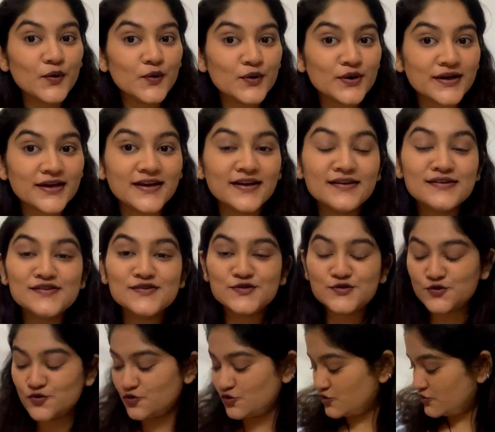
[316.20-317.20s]
Okay,
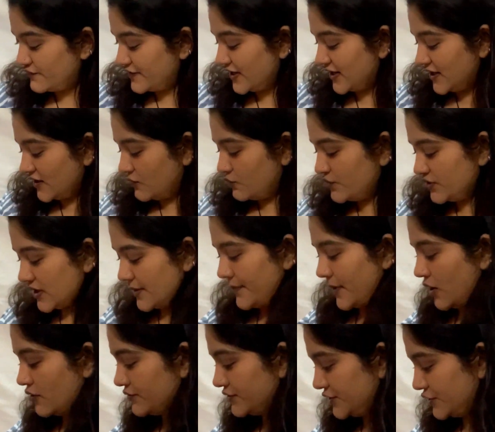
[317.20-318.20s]
so we are done with the
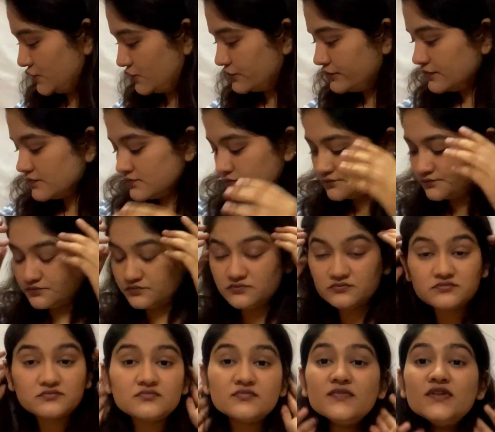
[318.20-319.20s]
powder too.
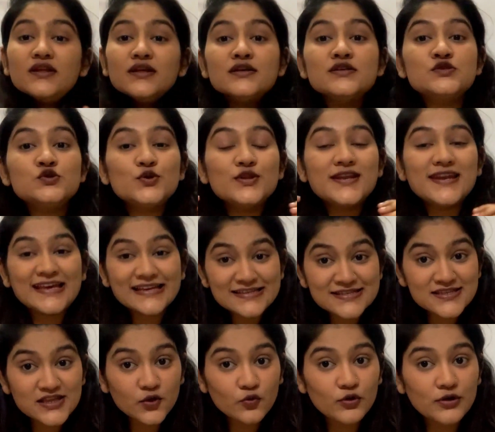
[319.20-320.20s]
So the next
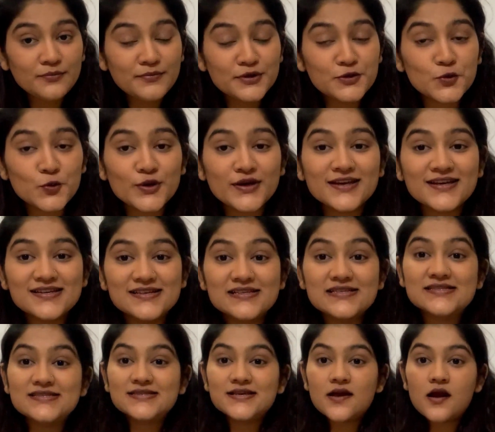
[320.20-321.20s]
thing we'll be doing
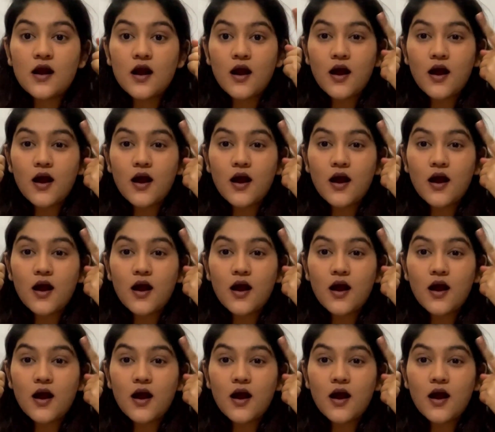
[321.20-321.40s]
is